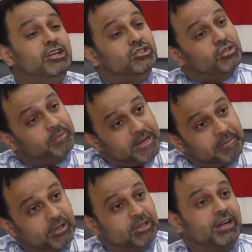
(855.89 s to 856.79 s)
So the
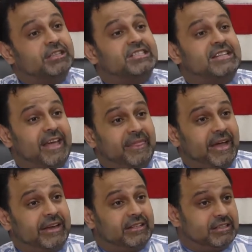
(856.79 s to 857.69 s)
people understand
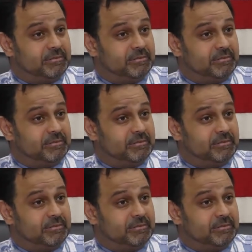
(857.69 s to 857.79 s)
that,